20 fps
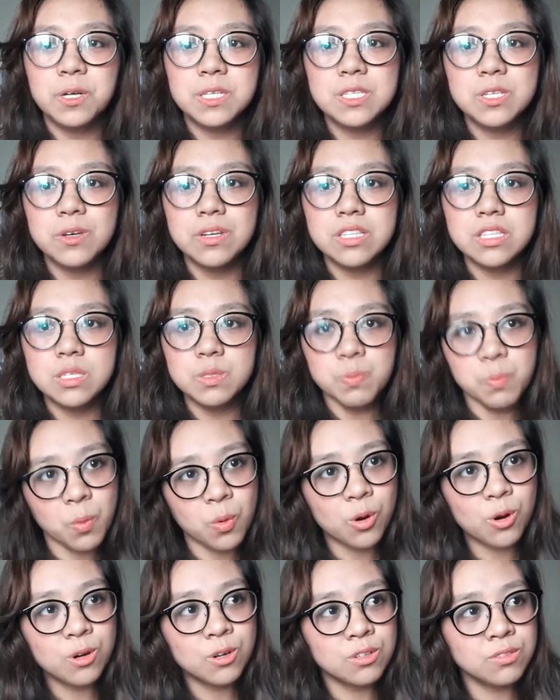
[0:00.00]
so it's
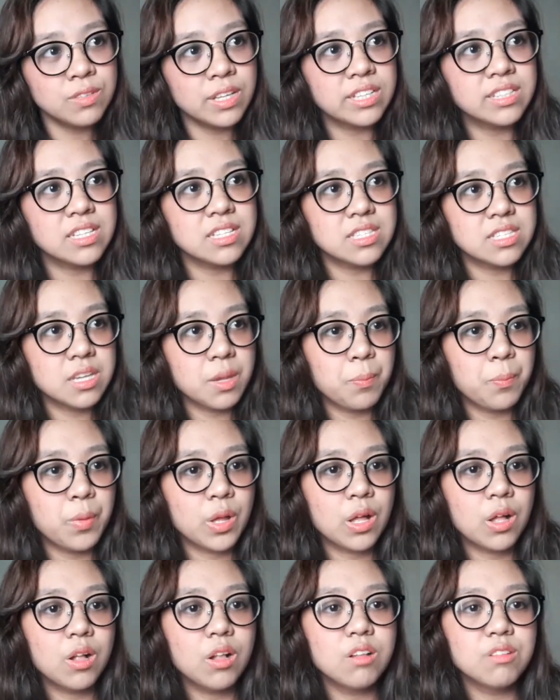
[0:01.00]
more of like the
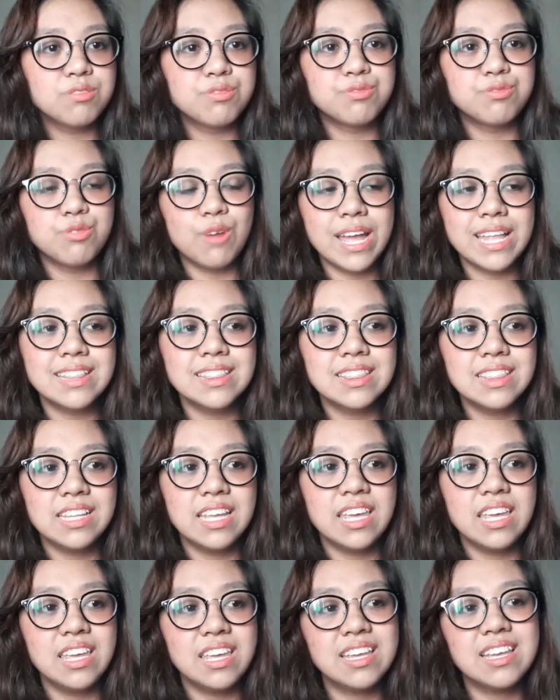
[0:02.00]
typical
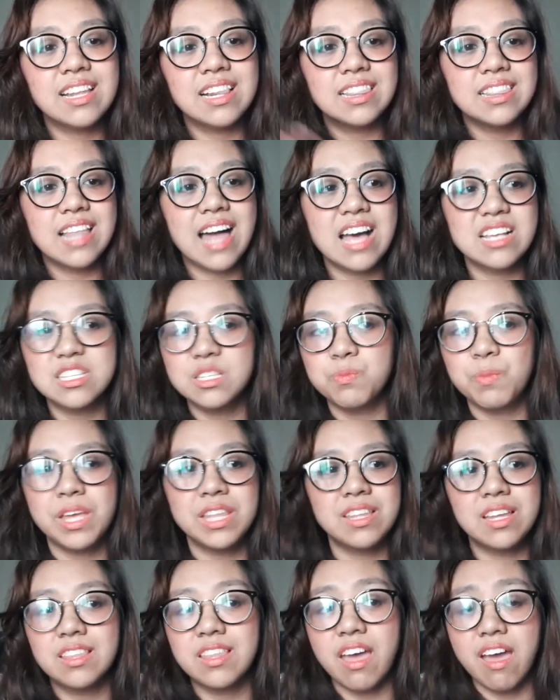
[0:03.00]
friendly
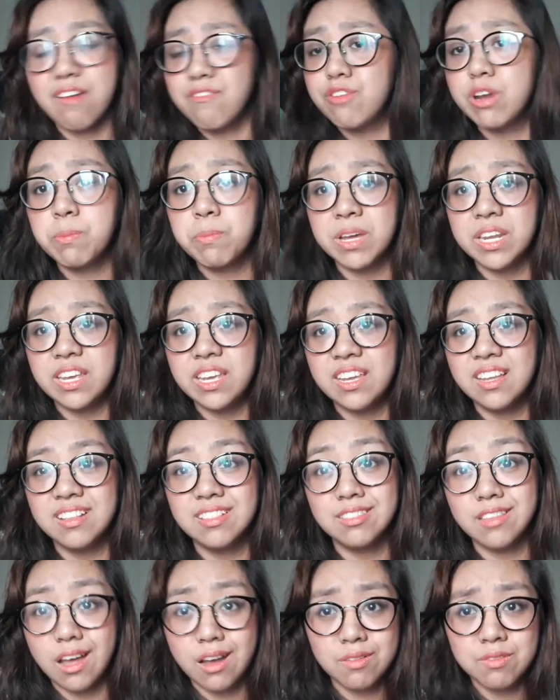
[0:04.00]
classmate that everybody
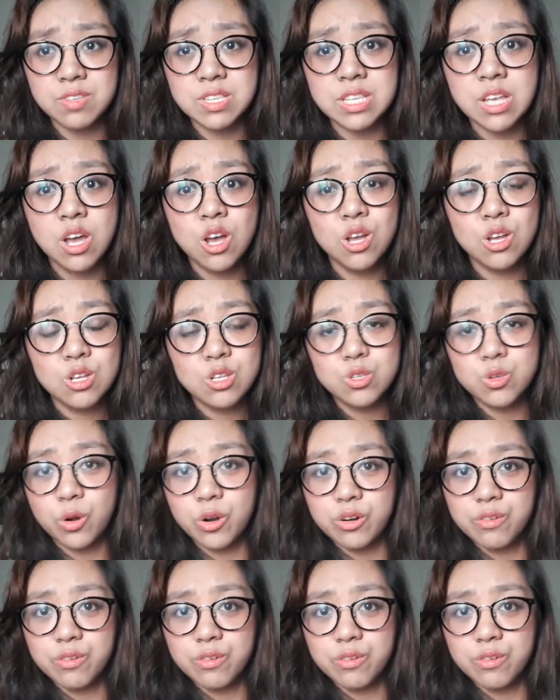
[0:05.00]
loves sort